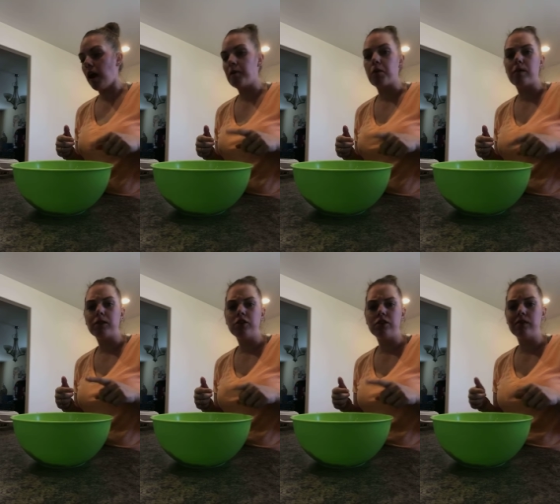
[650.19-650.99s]
I'd
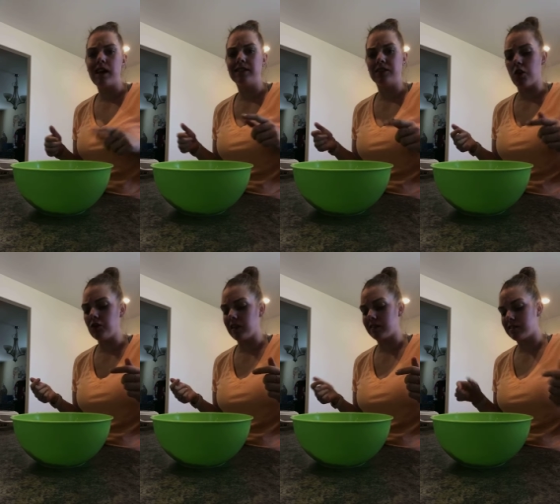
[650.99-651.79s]
probably do less
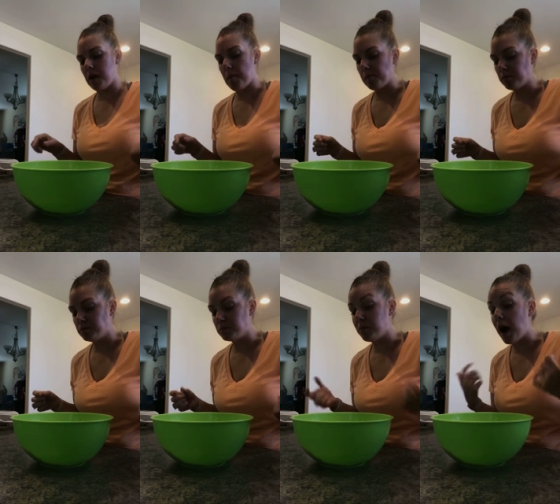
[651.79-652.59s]
salt next time,
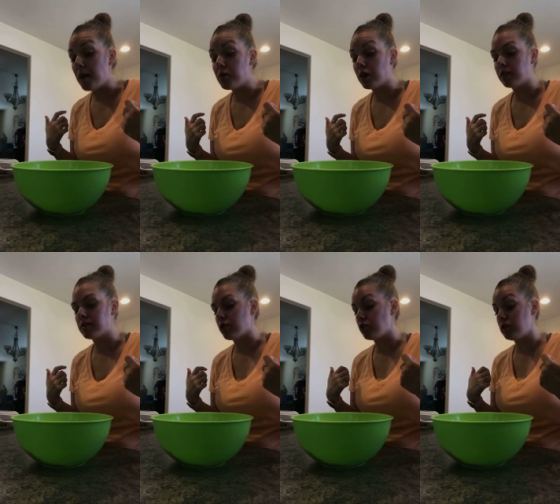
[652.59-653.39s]
but I'm not a
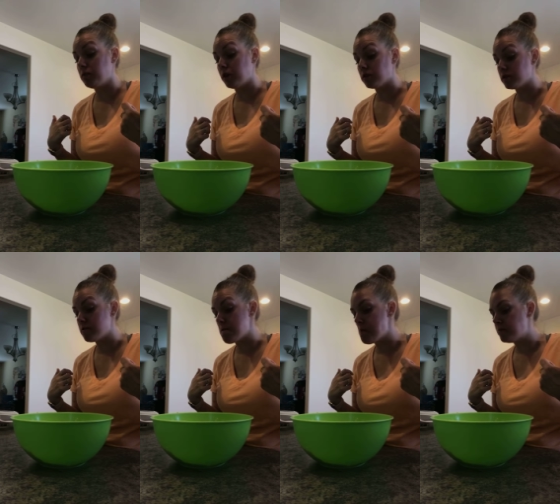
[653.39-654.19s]
salty
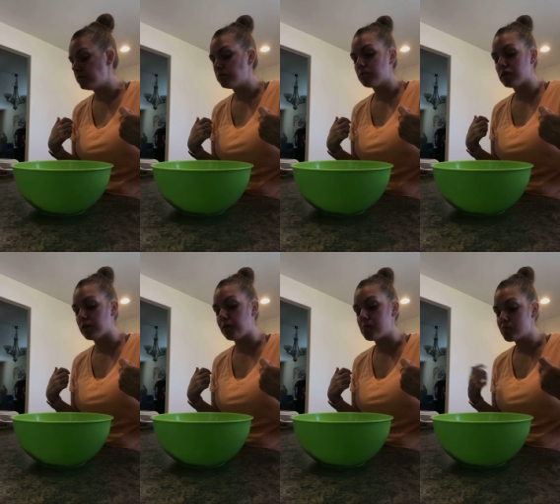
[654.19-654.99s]
person,
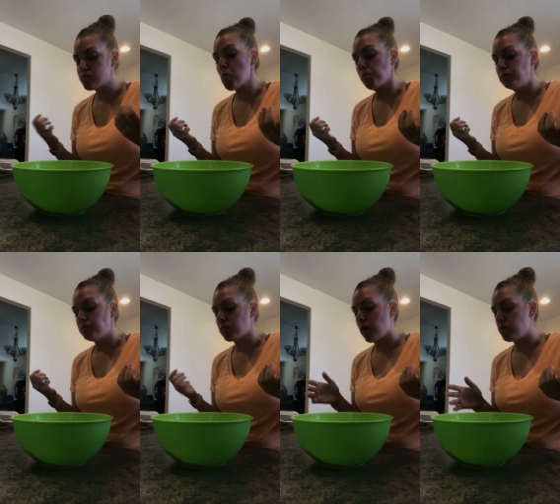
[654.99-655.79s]
so
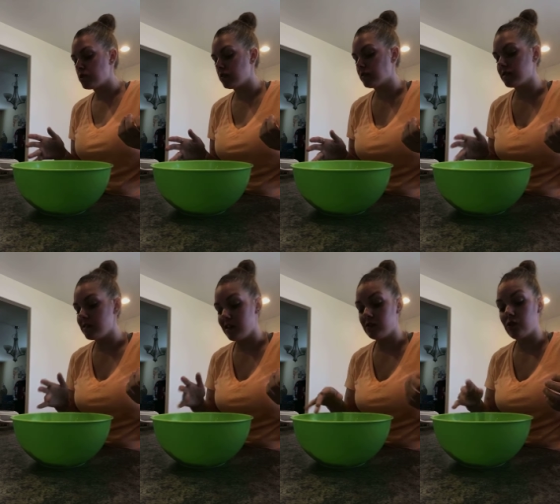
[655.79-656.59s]
I'm sure it's gonna
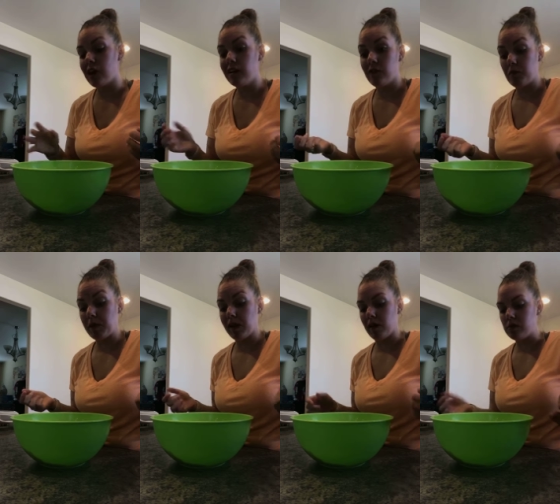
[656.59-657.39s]
taste fine to
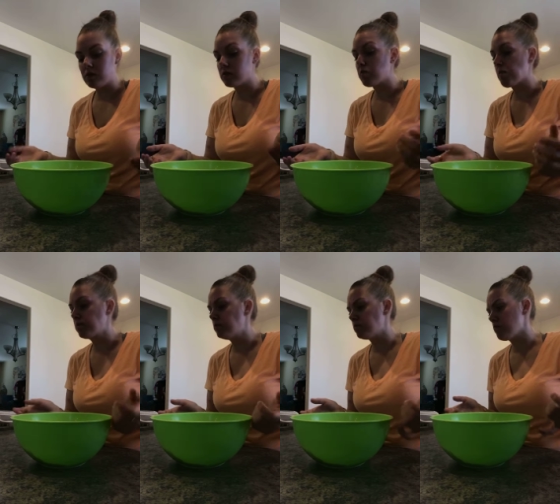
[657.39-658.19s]
everybody else.
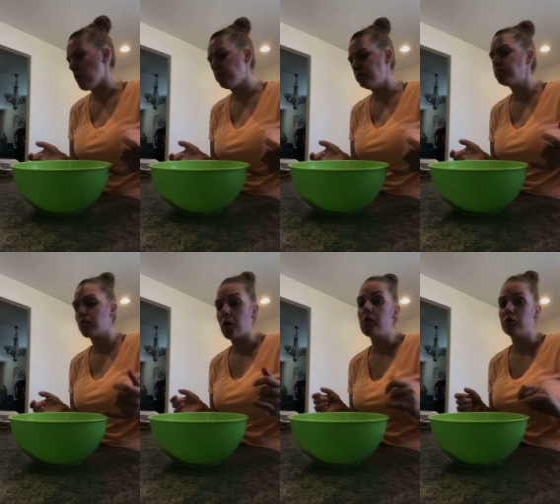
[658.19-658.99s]

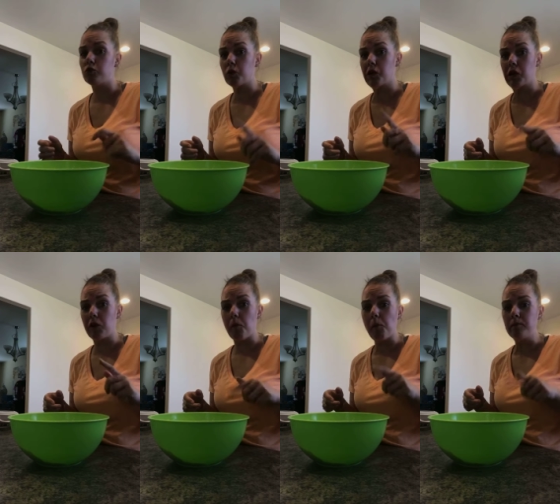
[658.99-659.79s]
It was really good.